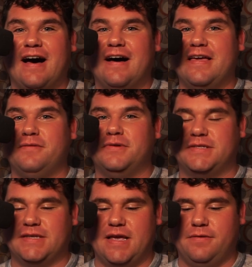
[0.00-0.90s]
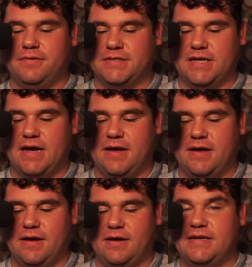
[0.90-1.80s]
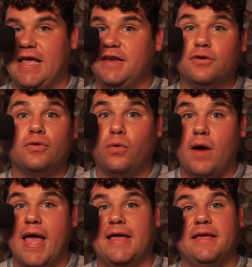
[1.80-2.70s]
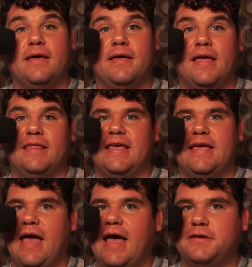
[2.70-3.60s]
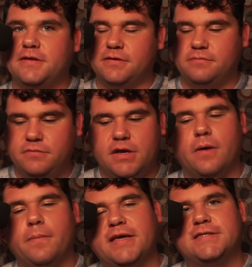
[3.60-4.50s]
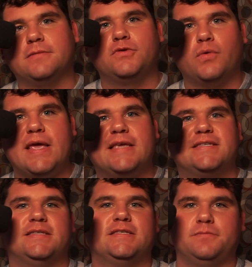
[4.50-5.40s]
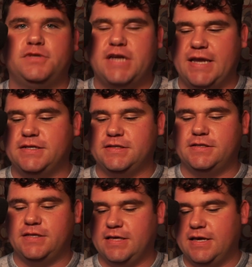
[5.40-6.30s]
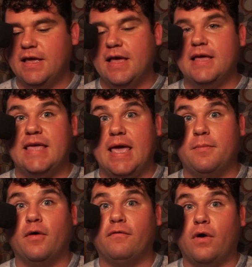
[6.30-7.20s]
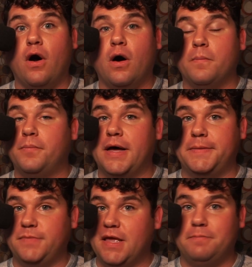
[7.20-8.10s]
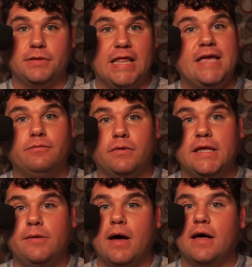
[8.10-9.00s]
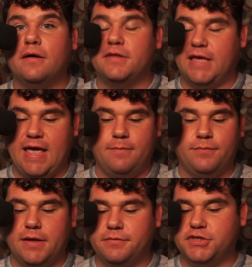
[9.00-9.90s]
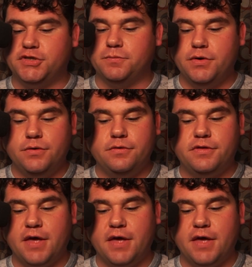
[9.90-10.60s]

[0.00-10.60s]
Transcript: It was Daniel Craig, and they had to make some tweaks and some changes to the game overall, but it played really well. The gameplay was smooth.